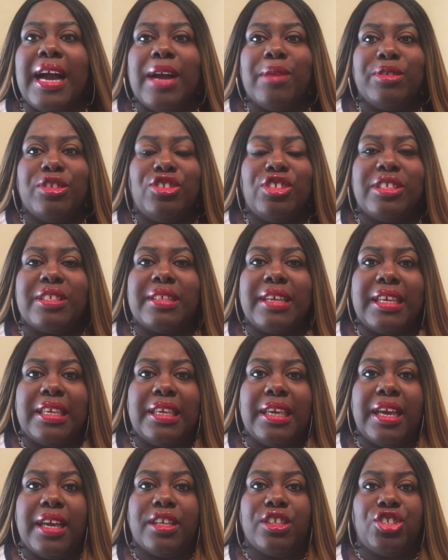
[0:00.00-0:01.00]
I was just
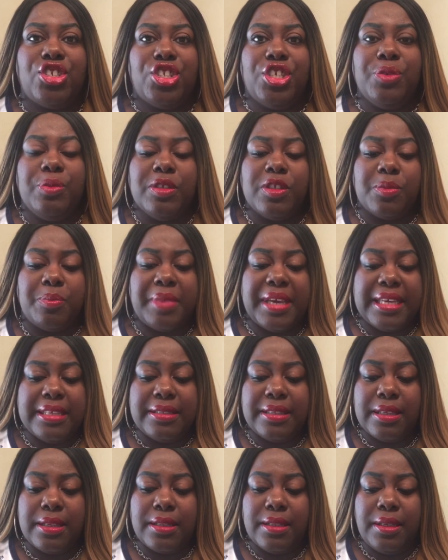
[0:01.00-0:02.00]
like, yeah. She was
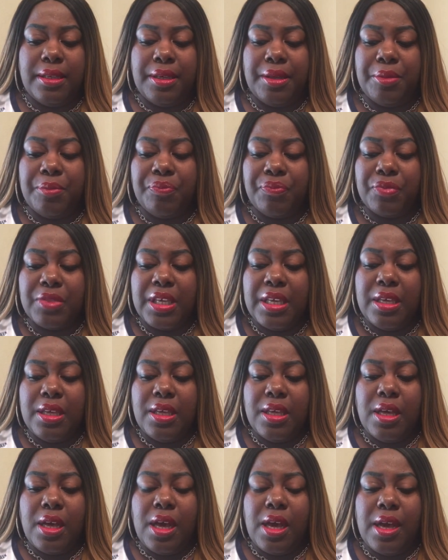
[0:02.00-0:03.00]
basically
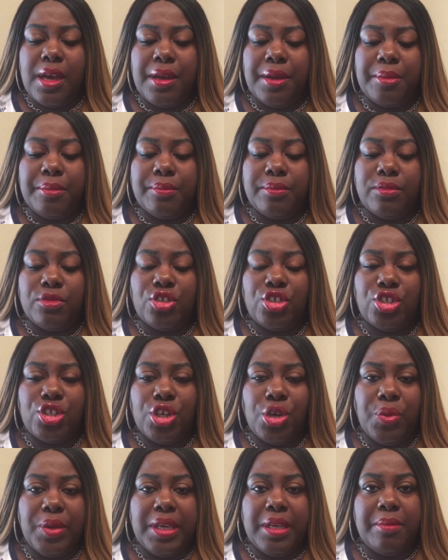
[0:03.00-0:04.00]

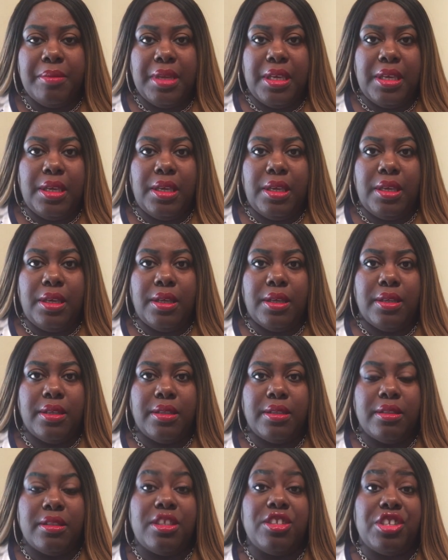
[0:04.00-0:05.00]
showing me
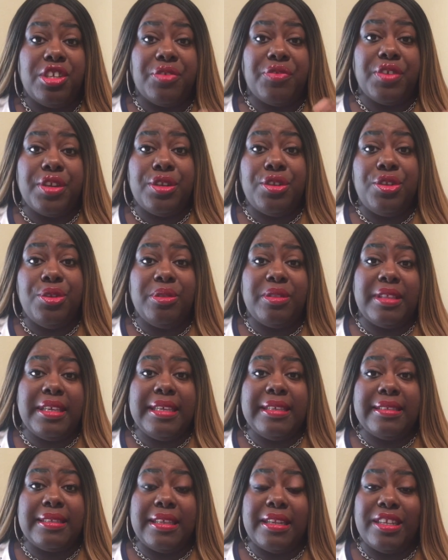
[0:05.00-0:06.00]
the different new
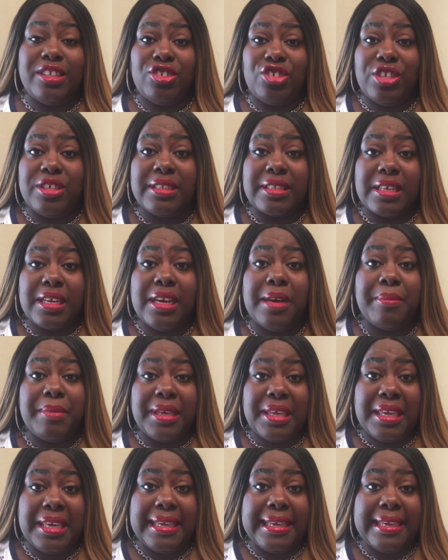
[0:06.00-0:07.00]
things that had just
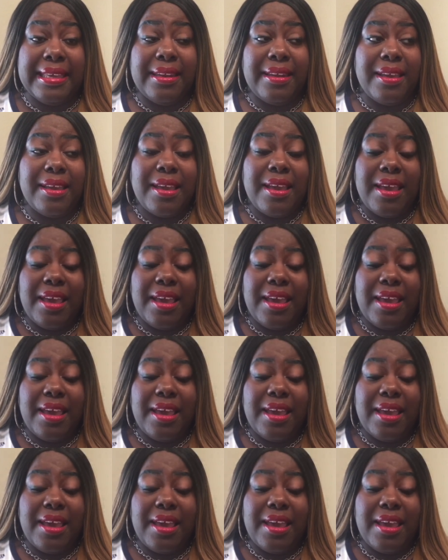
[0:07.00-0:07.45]
come in,